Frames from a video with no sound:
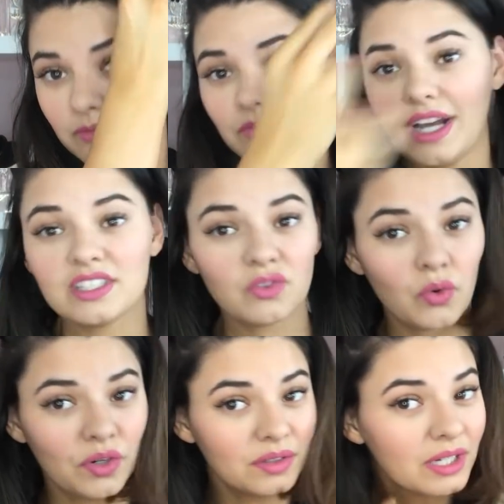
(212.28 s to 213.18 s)
fast
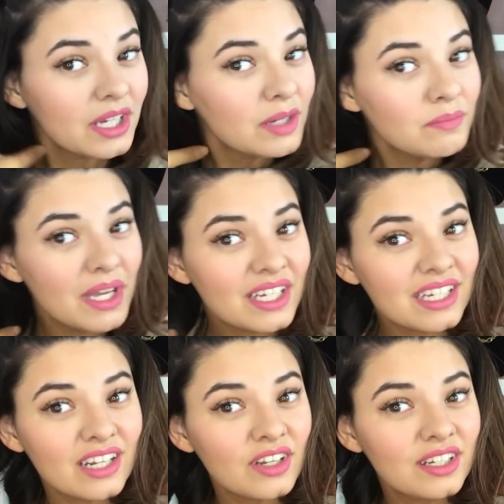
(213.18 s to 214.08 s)
forward. Make
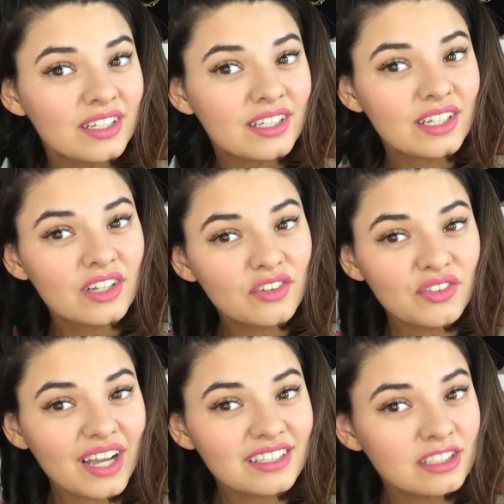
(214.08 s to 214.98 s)
it a
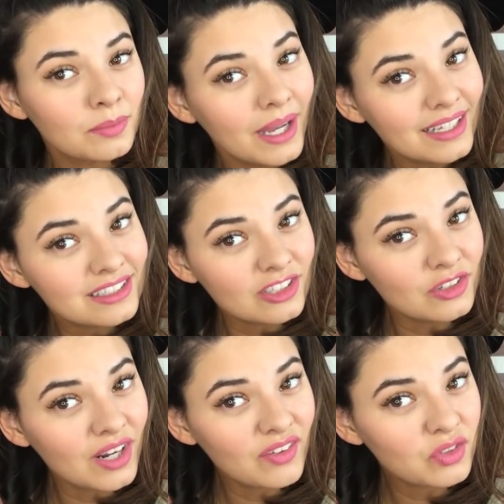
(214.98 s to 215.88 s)
faster pace so you
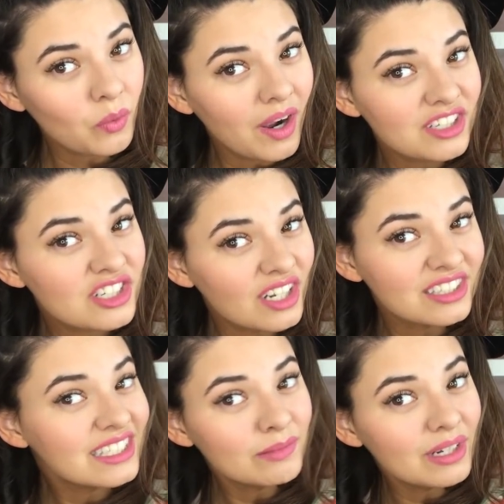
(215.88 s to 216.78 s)
don't have to watch
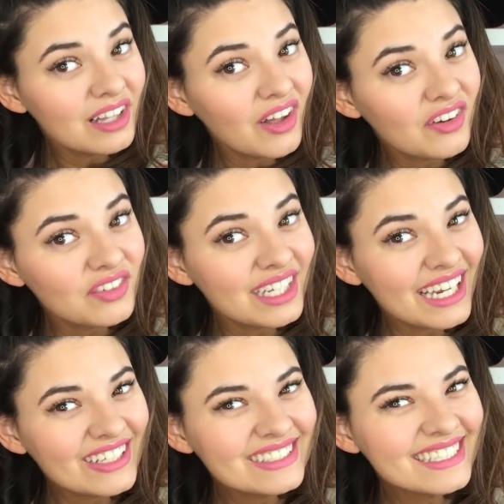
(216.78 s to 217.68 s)
a 10-minute long video.